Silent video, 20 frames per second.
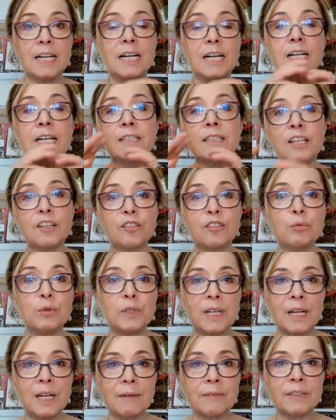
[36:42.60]
unless
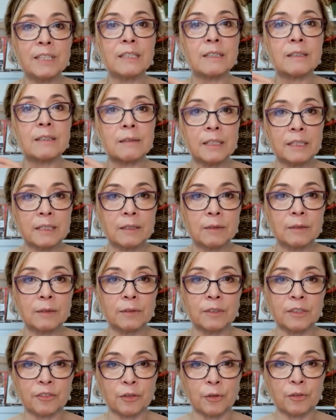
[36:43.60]
we're having a clinical
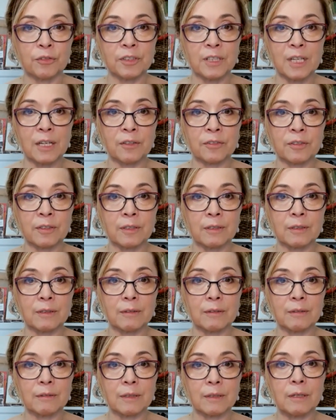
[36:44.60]
dissociation.
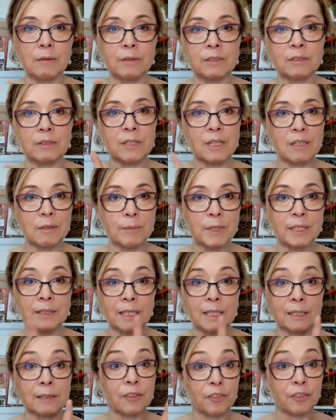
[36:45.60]
I want to talk about
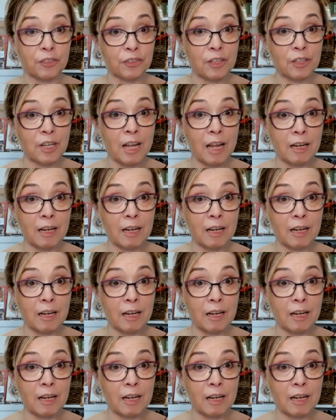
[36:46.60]
that in a sec.